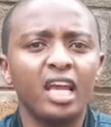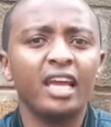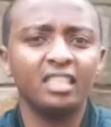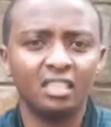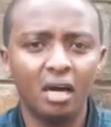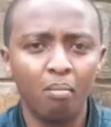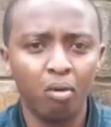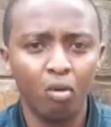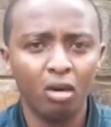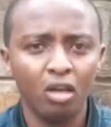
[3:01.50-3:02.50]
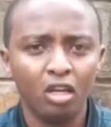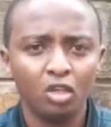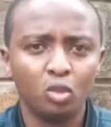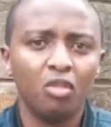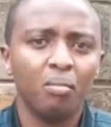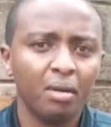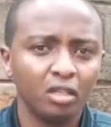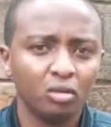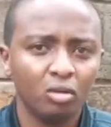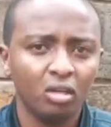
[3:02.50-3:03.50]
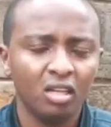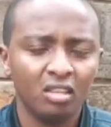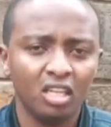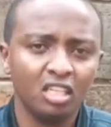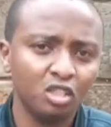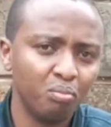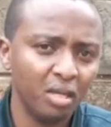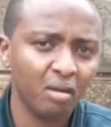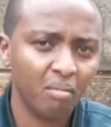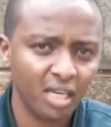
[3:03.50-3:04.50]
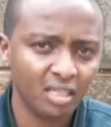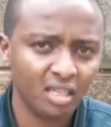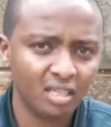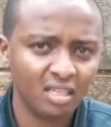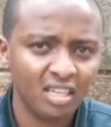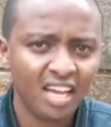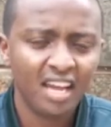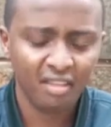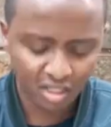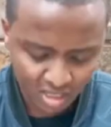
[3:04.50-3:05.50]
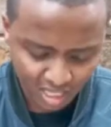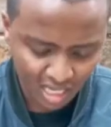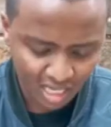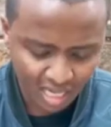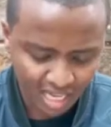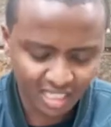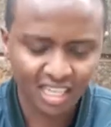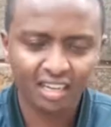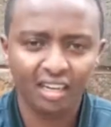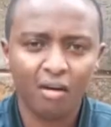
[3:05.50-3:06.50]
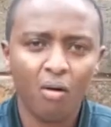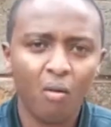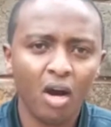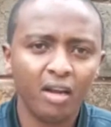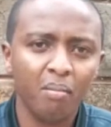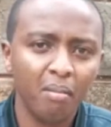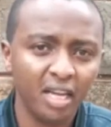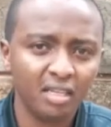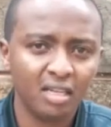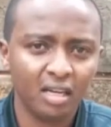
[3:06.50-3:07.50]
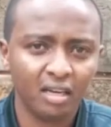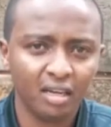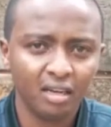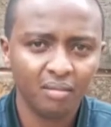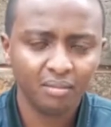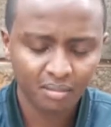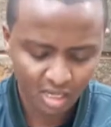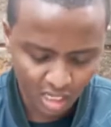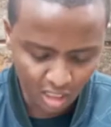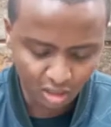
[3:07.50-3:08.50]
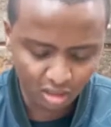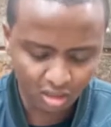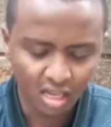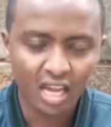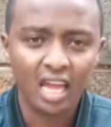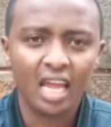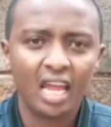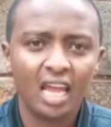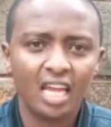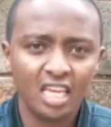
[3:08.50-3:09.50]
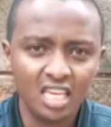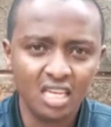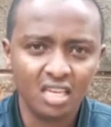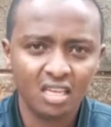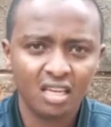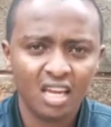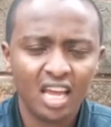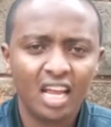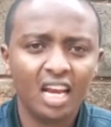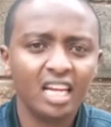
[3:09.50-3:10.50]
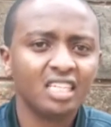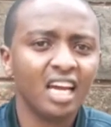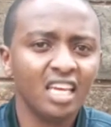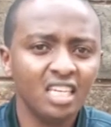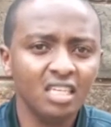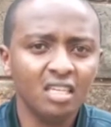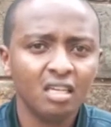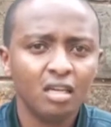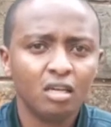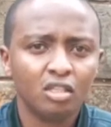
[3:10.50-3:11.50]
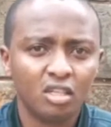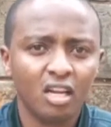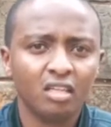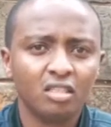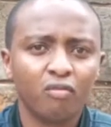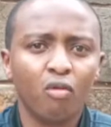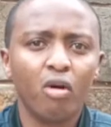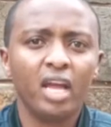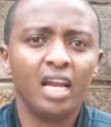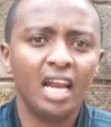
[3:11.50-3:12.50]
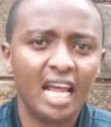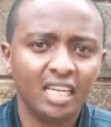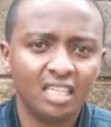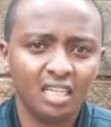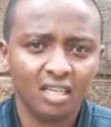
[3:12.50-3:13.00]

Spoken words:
example to the person that is being mentored. And the second letter in our word mentoring is E, and letter E stands for enlighten.